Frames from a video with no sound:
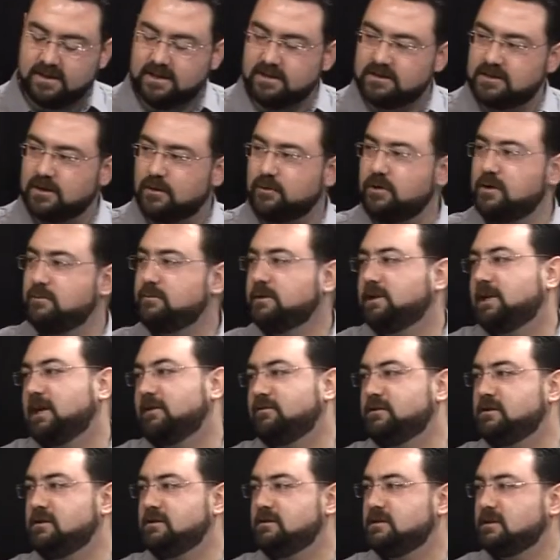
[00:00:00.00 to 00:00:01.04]
the criminal
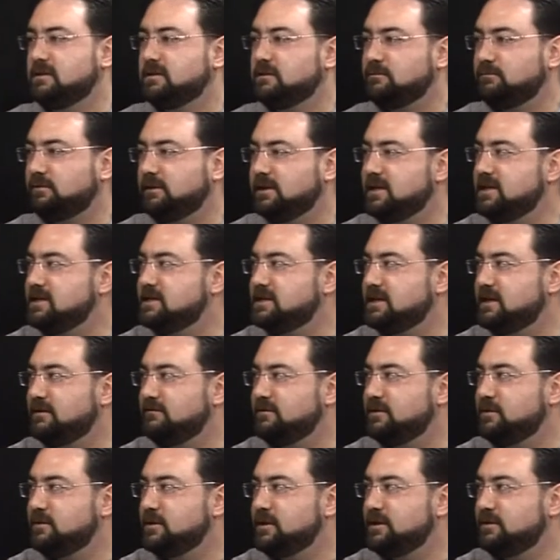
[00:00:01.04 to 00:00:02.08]
avenue that the police are
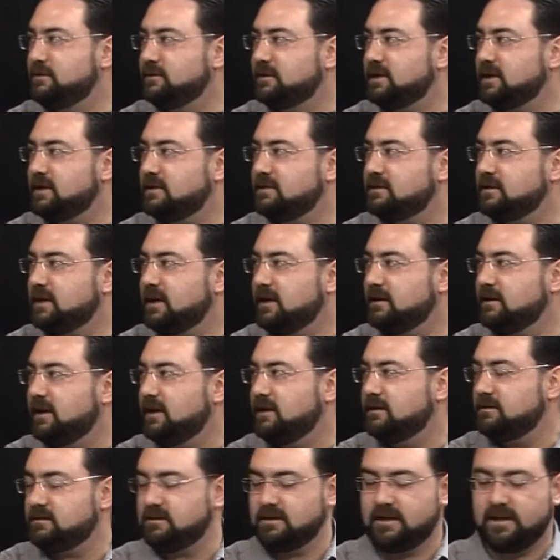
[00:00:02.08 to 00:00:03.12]
very good
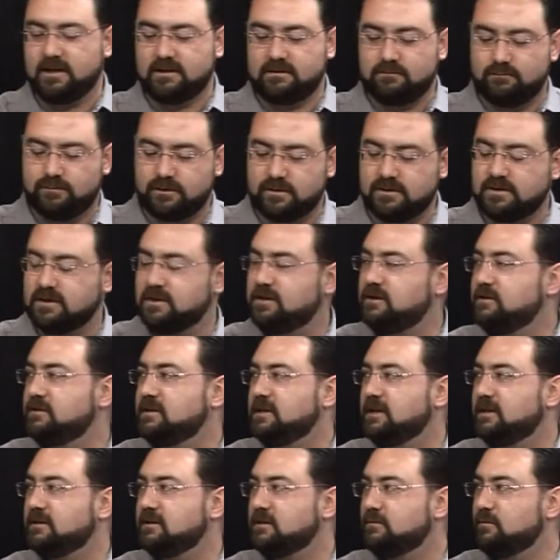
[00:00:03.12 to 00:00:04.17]
at
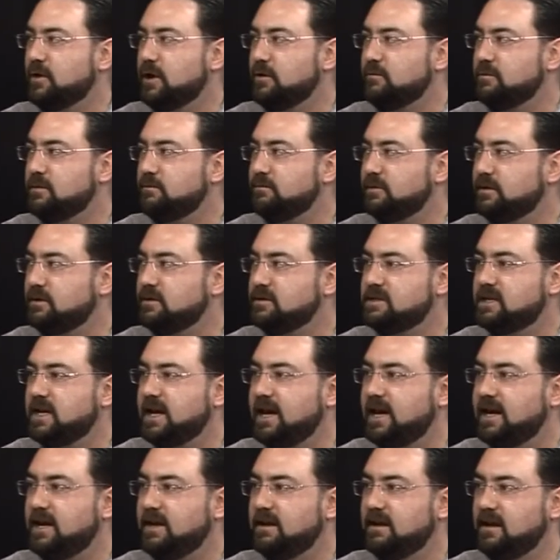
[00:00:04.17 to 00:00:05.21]
prosecuting at the moment, because
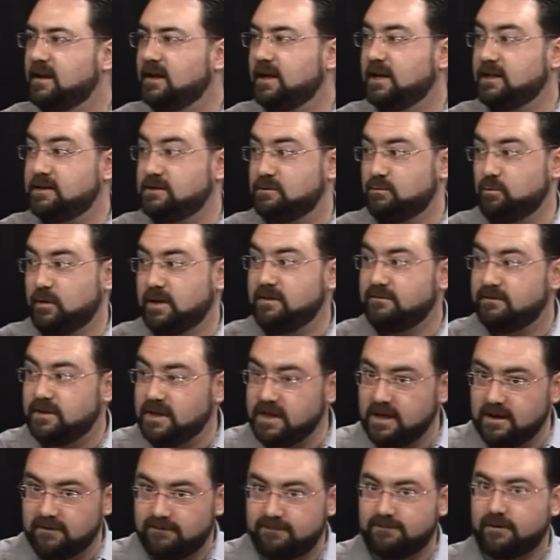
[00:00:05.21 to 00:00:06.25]
it's one of
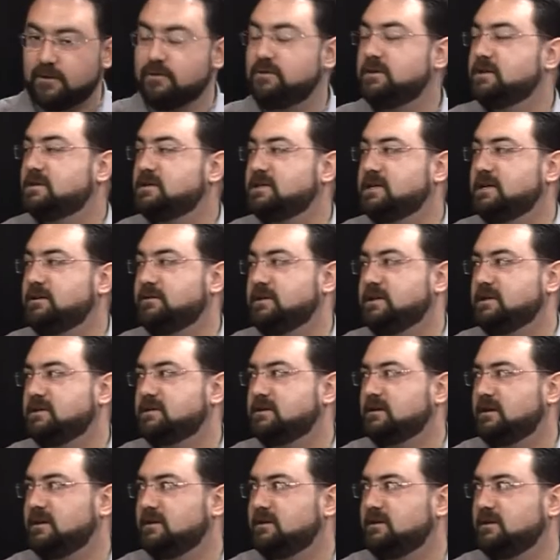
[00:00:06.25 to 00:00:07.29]
their focus
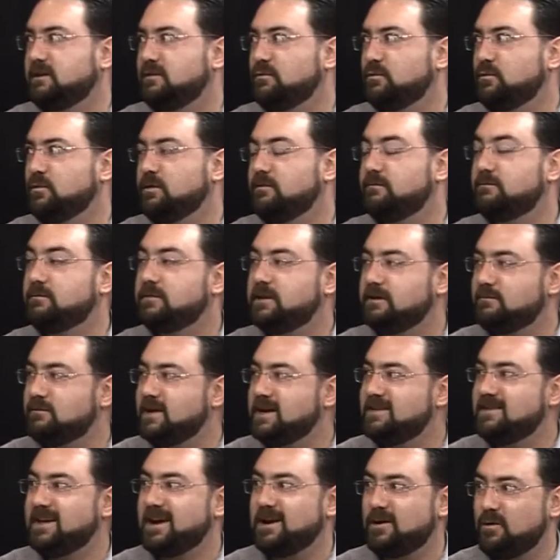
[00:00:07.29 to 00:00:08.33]
areas. I think they've
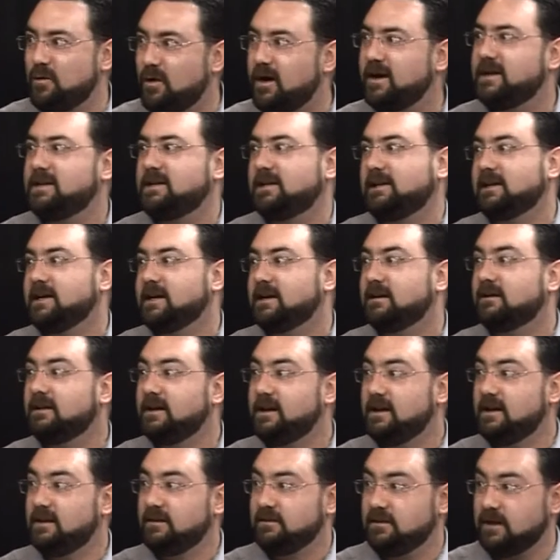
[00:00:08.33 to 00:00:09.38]
made that quite clear.
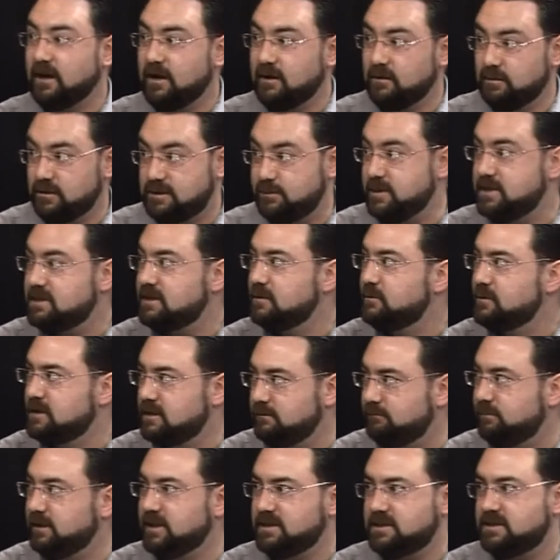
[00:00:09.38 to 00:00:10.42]
especially with
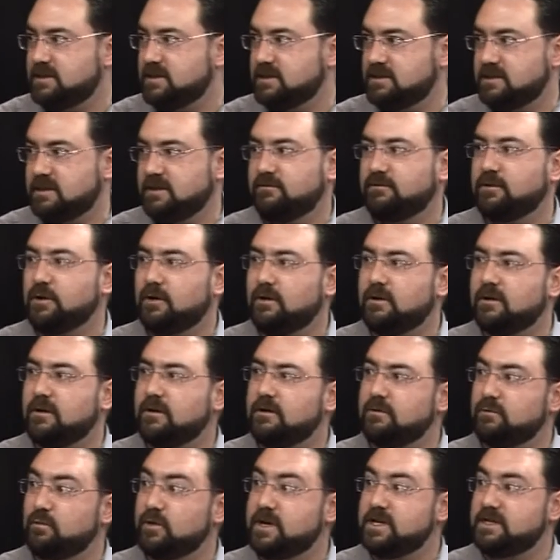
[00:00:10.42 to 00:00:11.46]
the blitzes that have gone
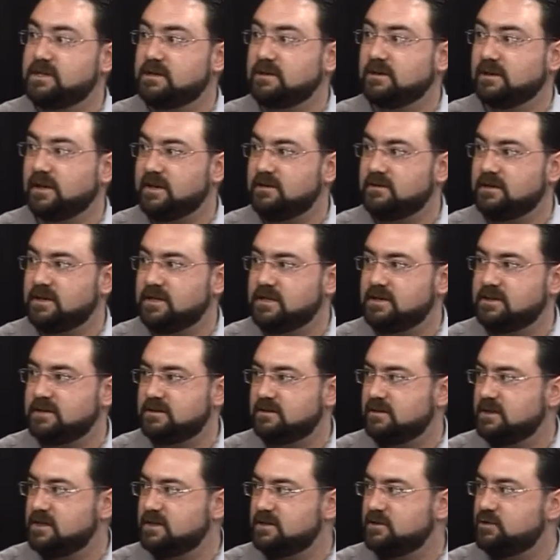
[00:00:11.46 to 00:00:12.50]
on recently, these
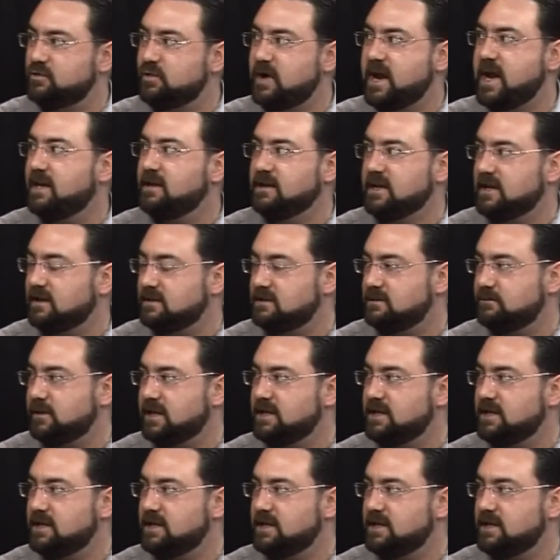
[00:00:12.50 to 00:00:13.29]
dragnets